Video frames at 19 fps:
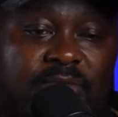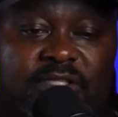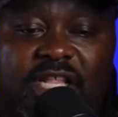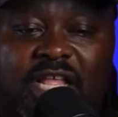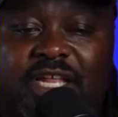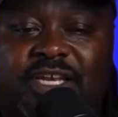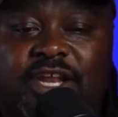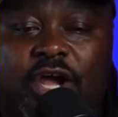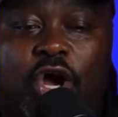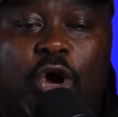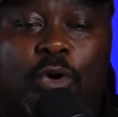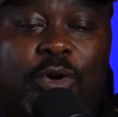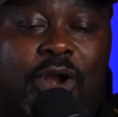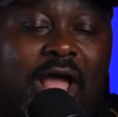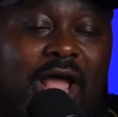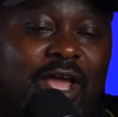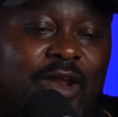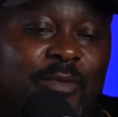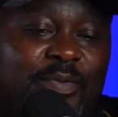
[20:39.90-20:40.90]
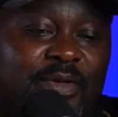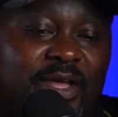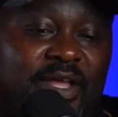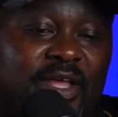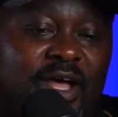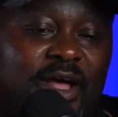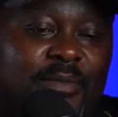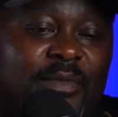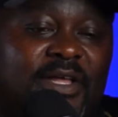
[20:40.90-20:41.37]
No, we're not going to pick
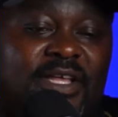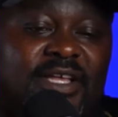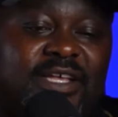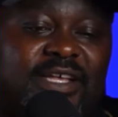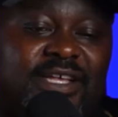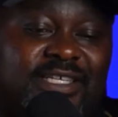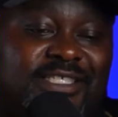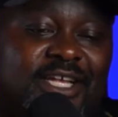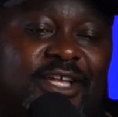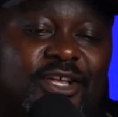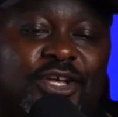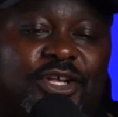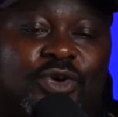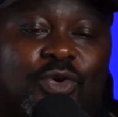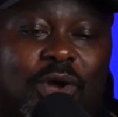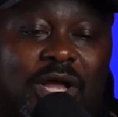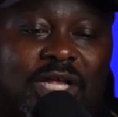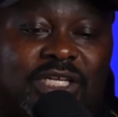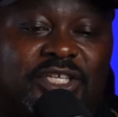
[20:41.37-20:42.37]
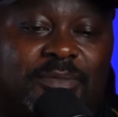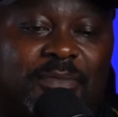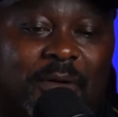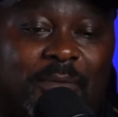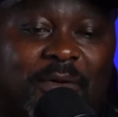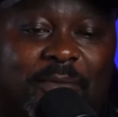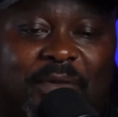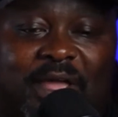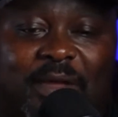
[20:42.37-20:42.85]
up. It's a good question by
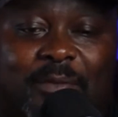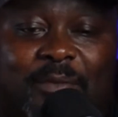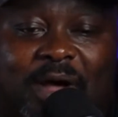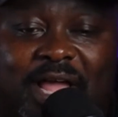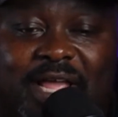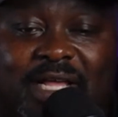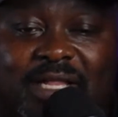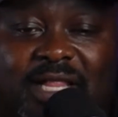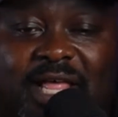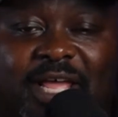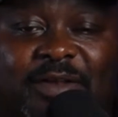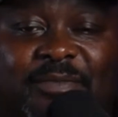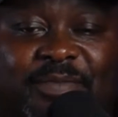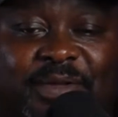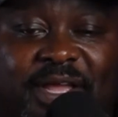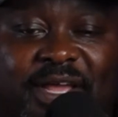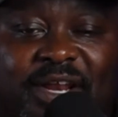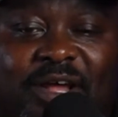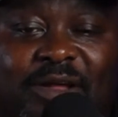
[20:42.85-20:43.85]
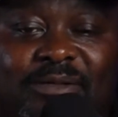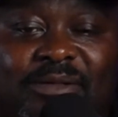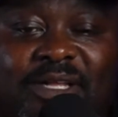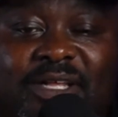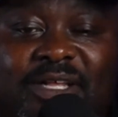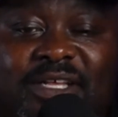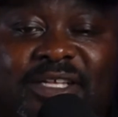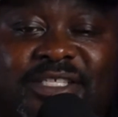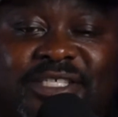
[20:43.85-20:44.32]
my man Mike Clayton. Picking up
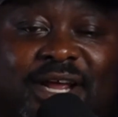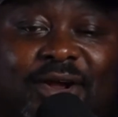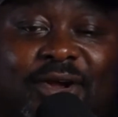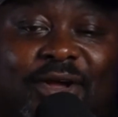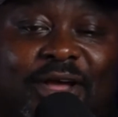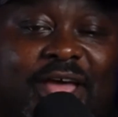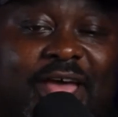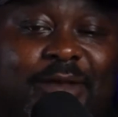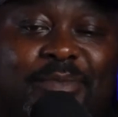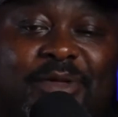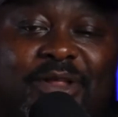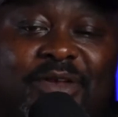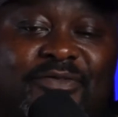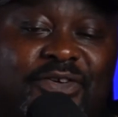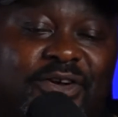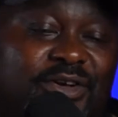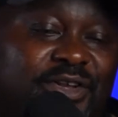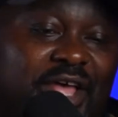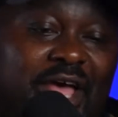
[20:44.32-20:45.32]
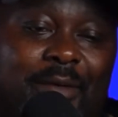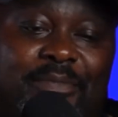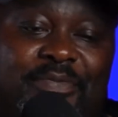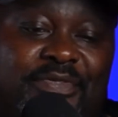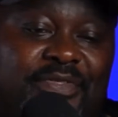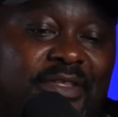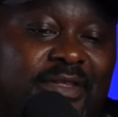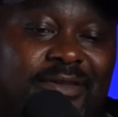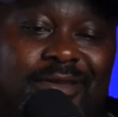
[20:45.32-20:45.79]
Terrell Edmond for
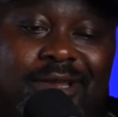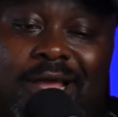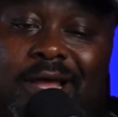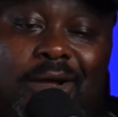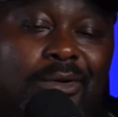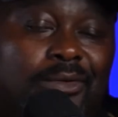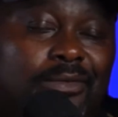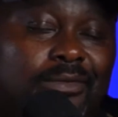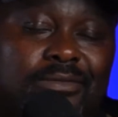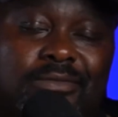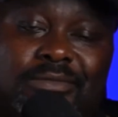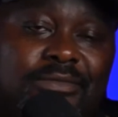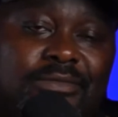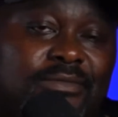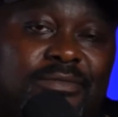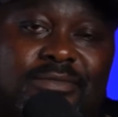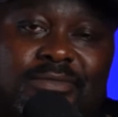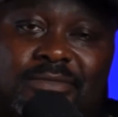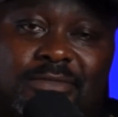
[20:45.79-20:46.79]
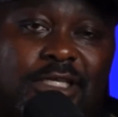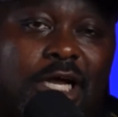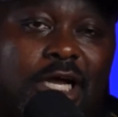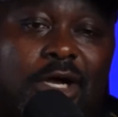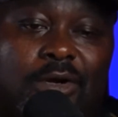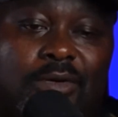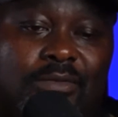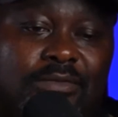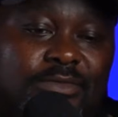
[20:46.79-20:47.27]
depth? No,
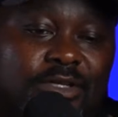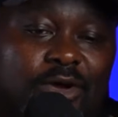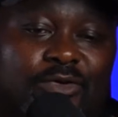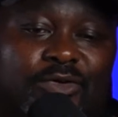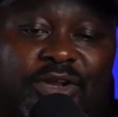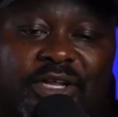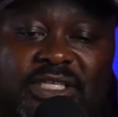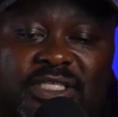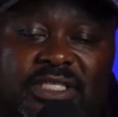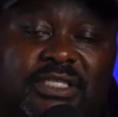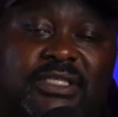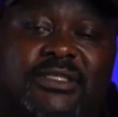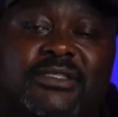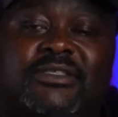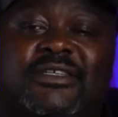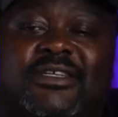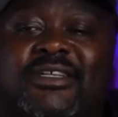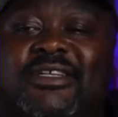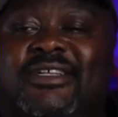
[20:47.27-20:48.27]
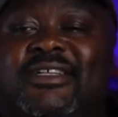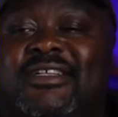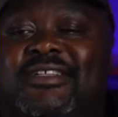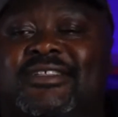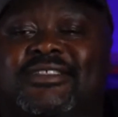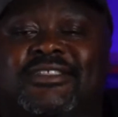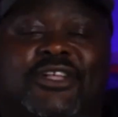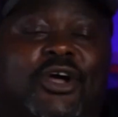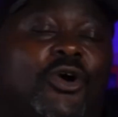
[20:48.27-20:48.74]
no reason.
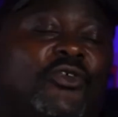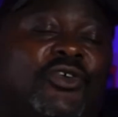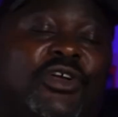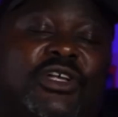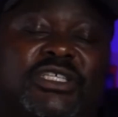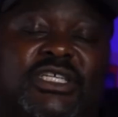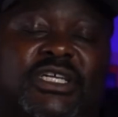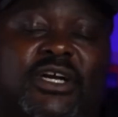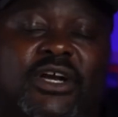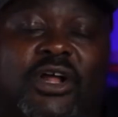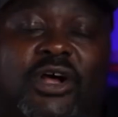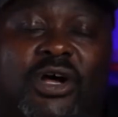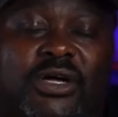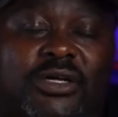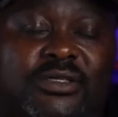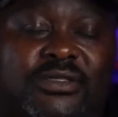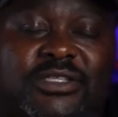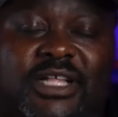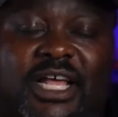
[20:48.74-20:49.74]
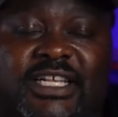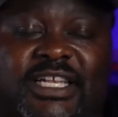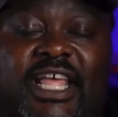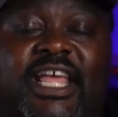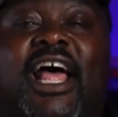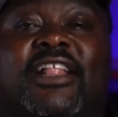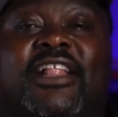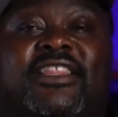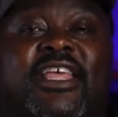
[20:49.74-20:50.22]
No reason at all. I
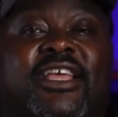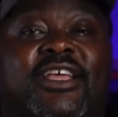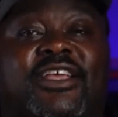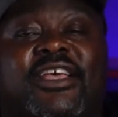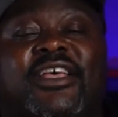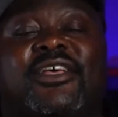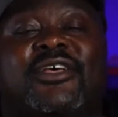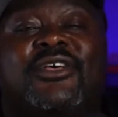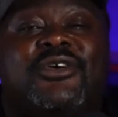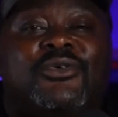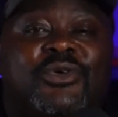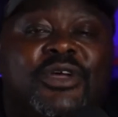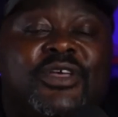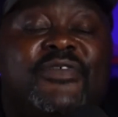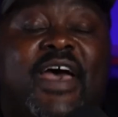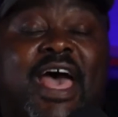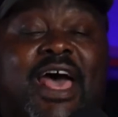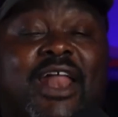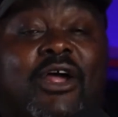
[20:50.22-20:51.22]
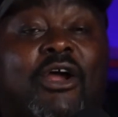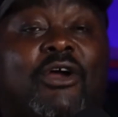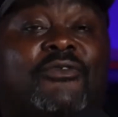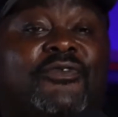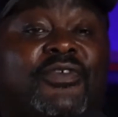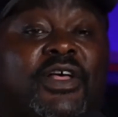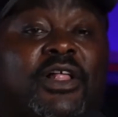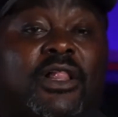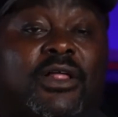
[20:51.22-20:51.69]
think we've had our
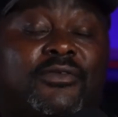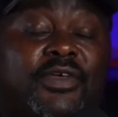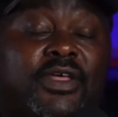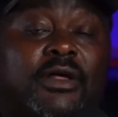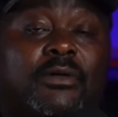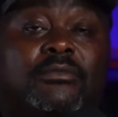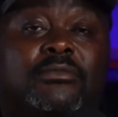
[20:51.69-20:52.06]
fill of him.